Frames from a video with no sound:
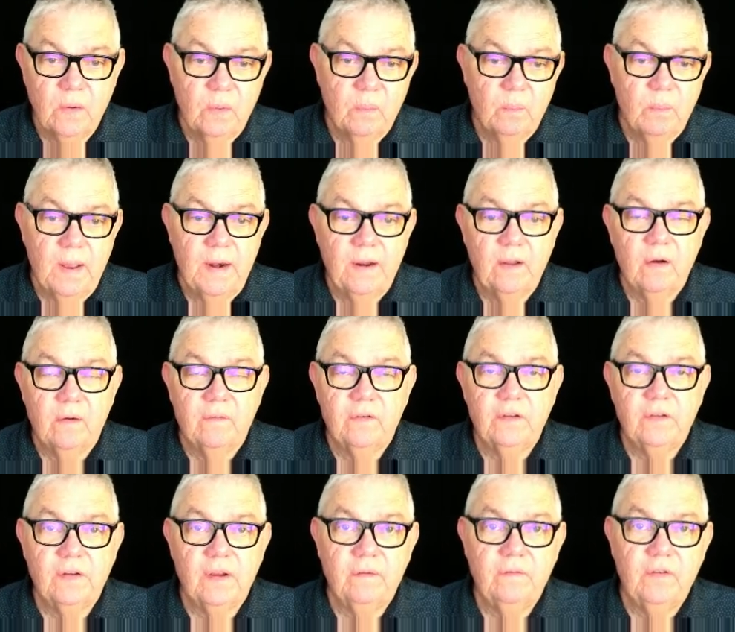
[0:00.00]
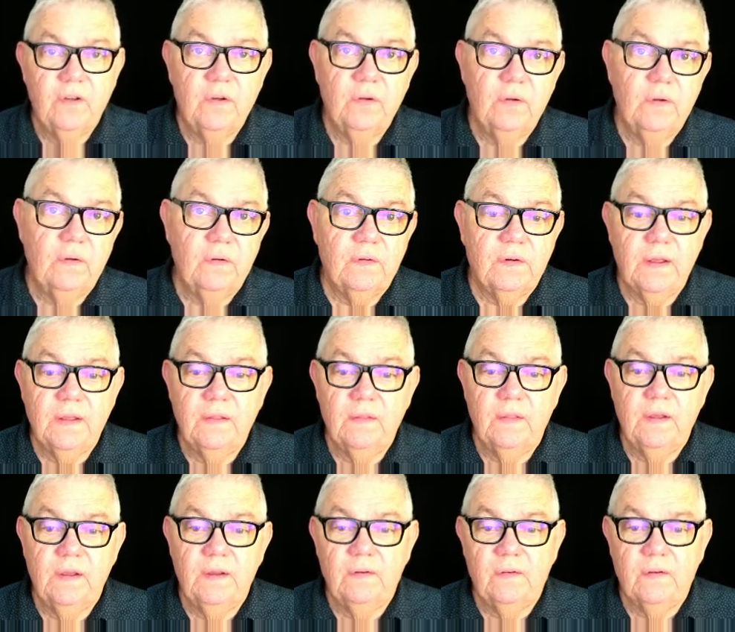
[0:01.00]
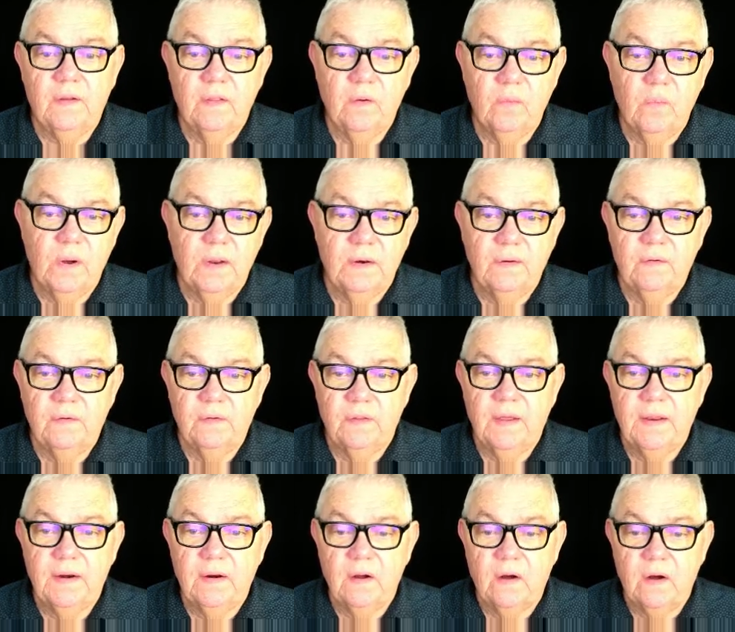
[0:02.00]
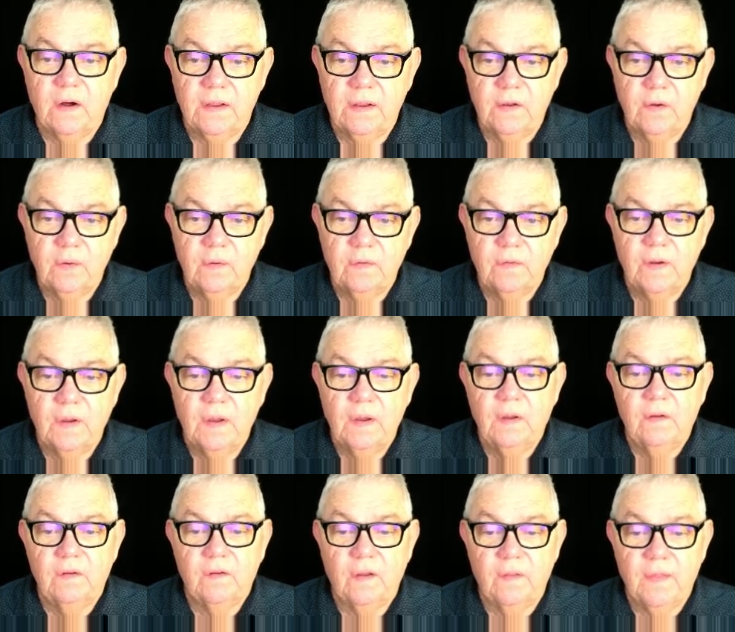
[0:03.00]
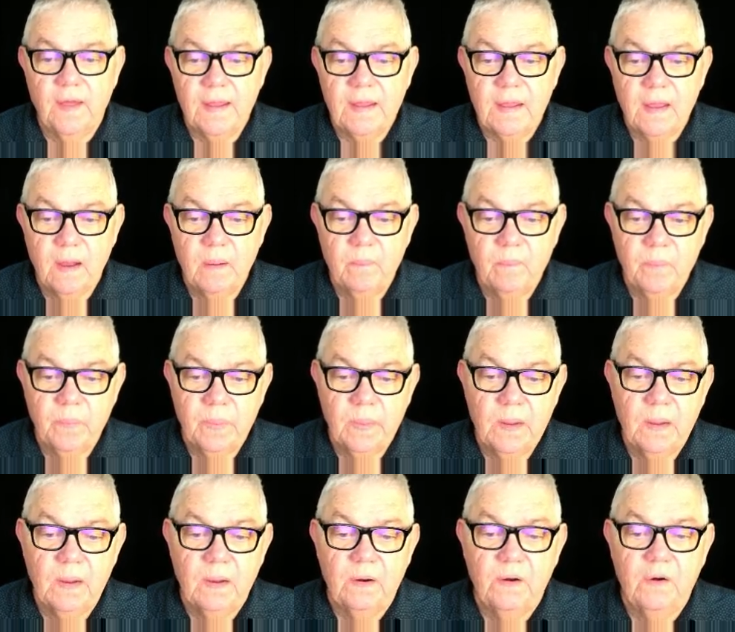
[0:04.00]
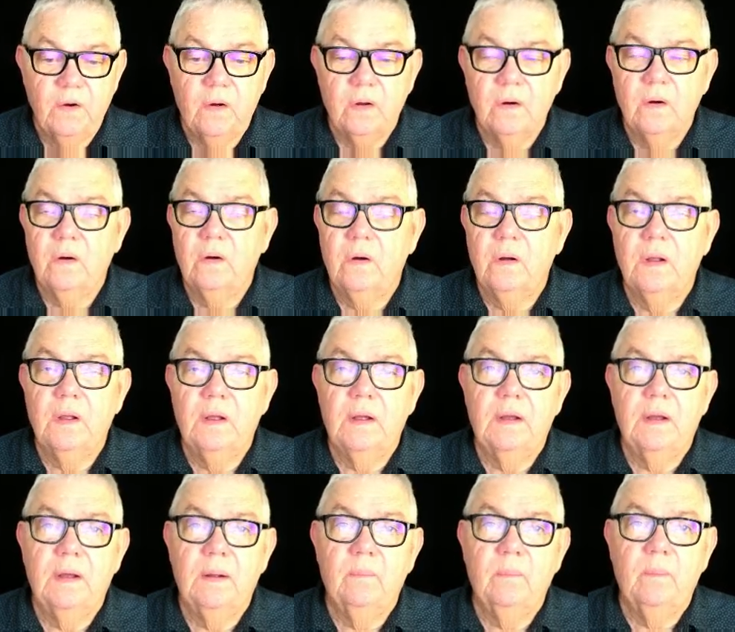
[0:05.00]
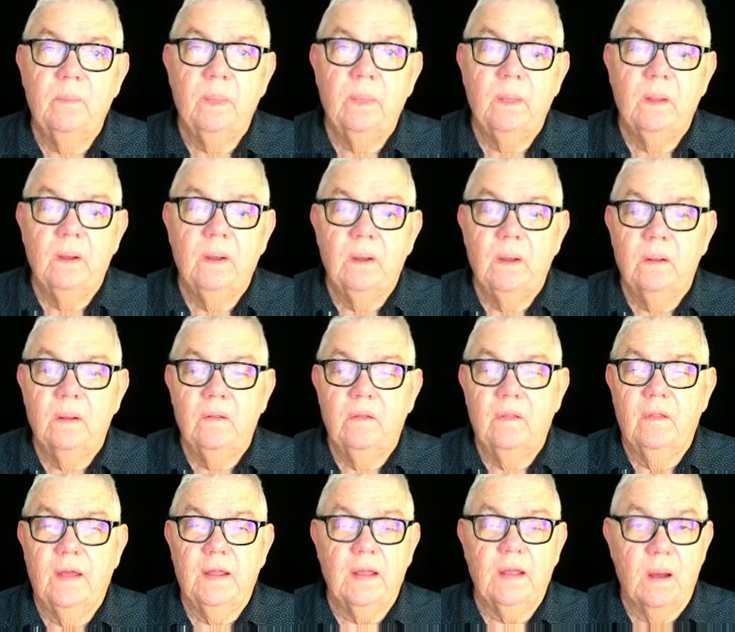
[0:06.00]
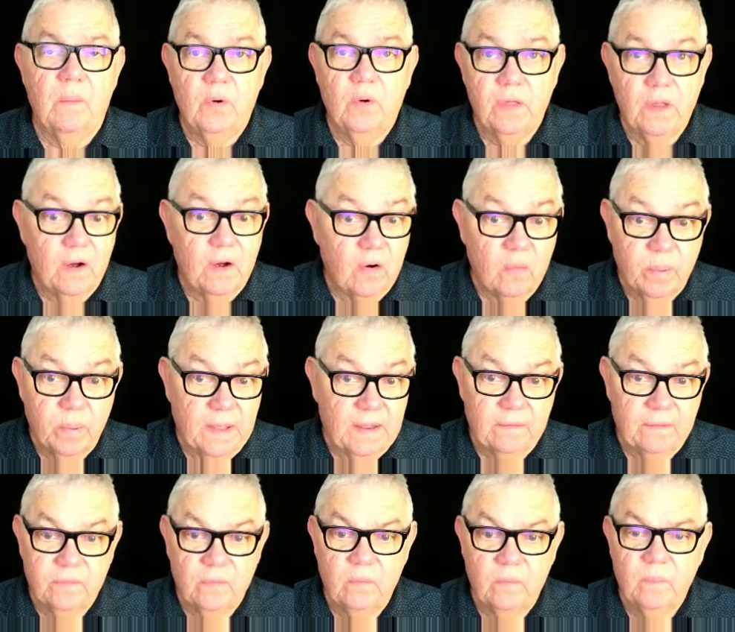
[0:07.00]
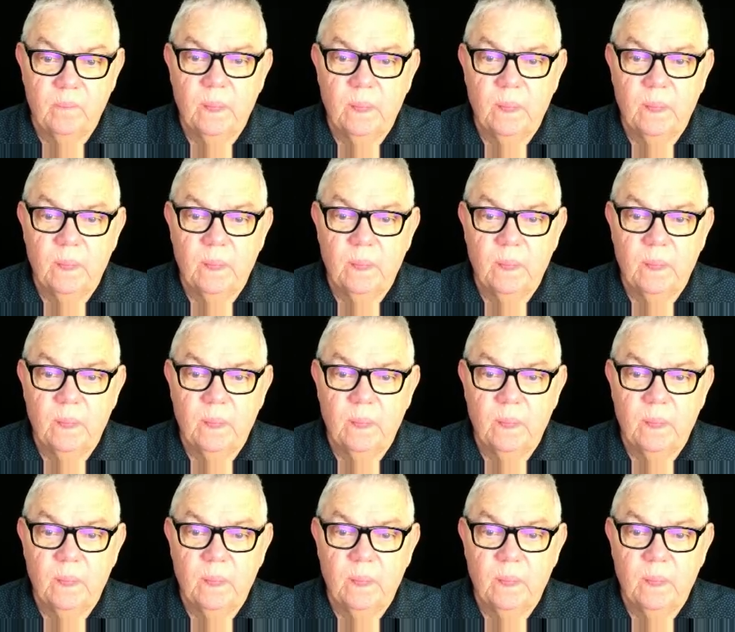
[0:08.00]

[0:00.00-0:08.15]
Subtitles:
many of us have used, and these are the ones that I use. So they come on the whole platform.